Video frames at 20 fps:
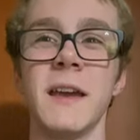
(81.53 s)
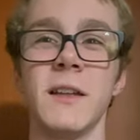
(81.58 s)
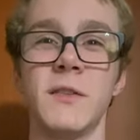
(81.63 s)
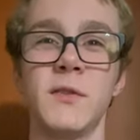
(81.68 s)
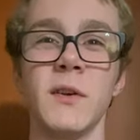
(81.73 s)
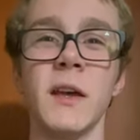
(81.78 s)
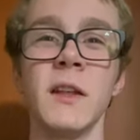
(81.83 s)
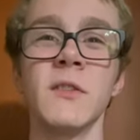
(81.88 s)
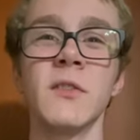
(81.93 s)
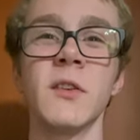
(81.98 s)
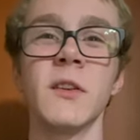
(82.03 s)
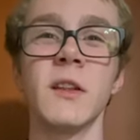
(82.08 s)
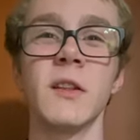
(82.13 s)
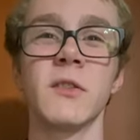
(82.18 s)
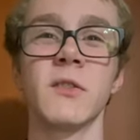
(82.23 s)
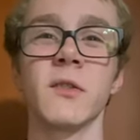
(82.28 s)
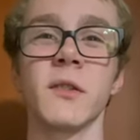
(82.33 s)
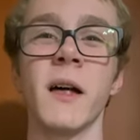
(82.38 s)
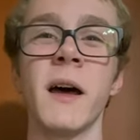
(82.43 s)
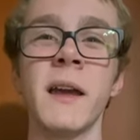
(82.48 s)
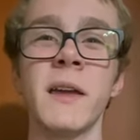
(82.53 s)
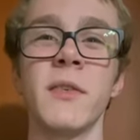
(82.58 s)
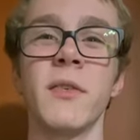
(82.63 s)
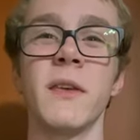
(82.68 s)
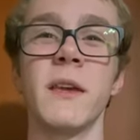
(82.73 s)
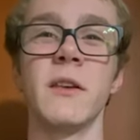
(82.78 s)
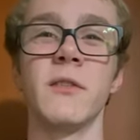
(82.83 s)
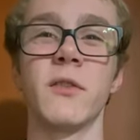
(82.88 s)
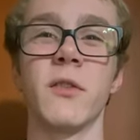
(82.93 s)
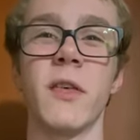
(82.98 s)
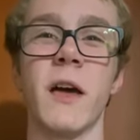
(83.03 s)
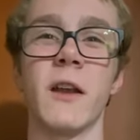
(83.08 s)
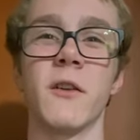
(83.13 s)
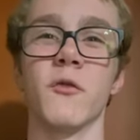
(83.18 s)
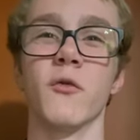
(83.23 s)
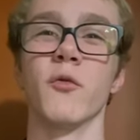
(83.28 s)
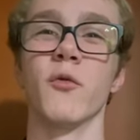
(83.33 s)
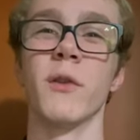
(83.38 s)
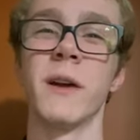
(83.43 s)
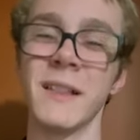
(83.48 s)
It's incidents like these that
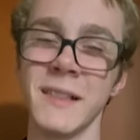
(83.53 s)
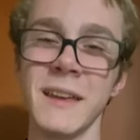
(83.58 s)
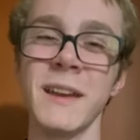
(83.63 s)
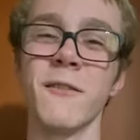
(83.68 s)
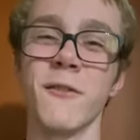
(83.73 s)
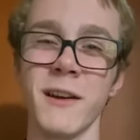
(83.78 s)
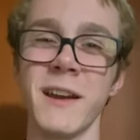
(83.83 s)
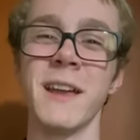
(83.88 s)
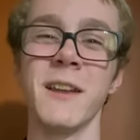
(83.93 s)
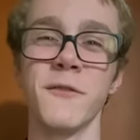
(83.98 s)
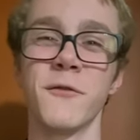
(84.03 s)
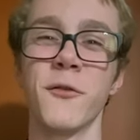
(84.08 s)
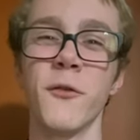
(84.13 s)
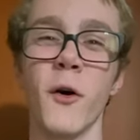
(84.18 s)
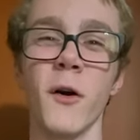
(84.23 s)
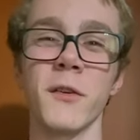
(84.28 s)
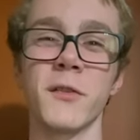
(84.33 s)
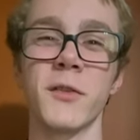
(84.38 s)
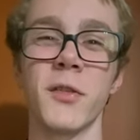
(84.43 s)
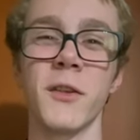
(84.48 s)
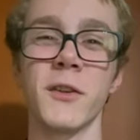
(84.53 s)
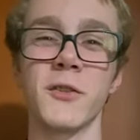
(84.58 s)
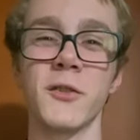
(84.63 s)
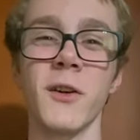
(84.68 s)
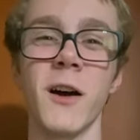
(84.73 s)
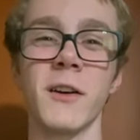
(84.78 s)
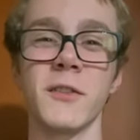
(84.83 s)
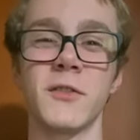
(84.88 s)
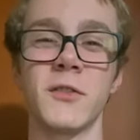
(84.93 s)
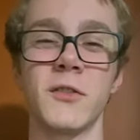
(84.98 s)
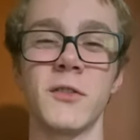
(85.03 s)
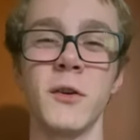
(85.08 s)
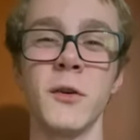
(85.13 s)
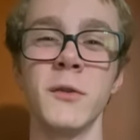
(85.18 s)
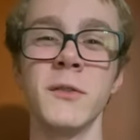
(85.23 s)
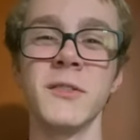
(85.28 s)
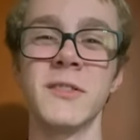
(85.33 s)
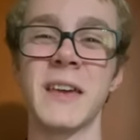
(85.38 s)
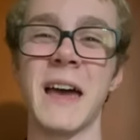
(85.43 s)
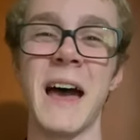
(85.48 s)
really reinforce the trust
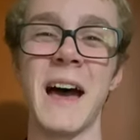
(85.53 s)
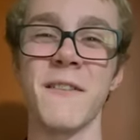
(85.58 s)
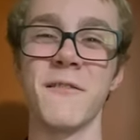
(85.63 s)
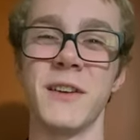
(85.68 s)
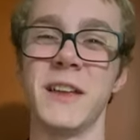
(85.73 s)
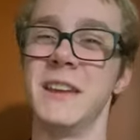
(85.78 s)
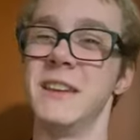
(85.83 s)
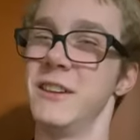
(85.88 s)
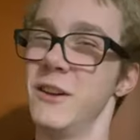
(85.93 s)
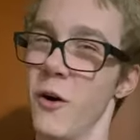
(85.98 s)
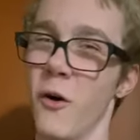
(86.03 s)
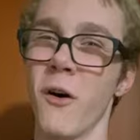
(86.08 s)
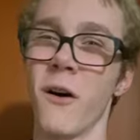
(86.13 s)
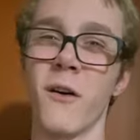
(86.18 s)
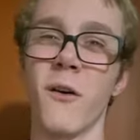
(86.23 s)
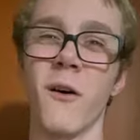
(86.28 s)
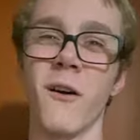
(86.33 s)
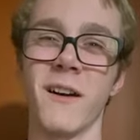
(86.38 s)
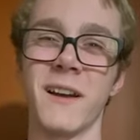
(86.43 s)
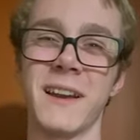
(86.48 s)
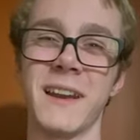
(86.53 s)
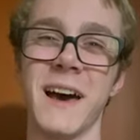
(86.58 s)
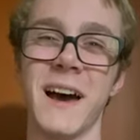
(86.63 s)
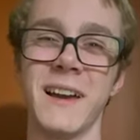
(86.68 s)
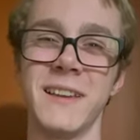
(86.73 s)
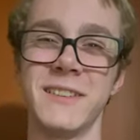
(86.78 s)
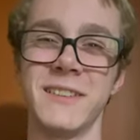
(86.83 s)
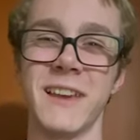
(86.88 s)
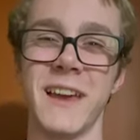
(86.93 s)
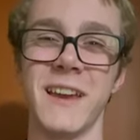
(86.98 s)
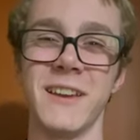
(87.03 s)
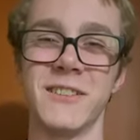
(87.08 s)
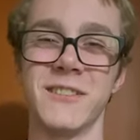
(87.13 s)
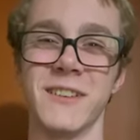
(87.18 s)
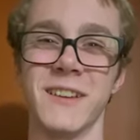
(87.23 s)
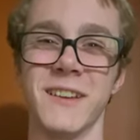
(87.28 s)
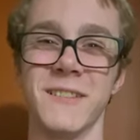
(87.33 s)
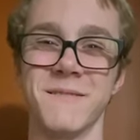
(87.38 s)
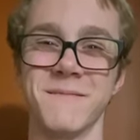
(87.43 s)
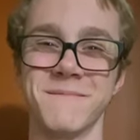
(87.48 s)
students have in your
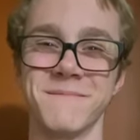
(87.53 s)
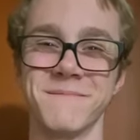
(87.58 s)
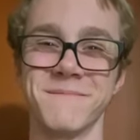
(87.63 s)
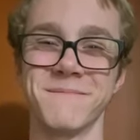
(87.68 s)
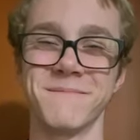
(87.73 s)
organization.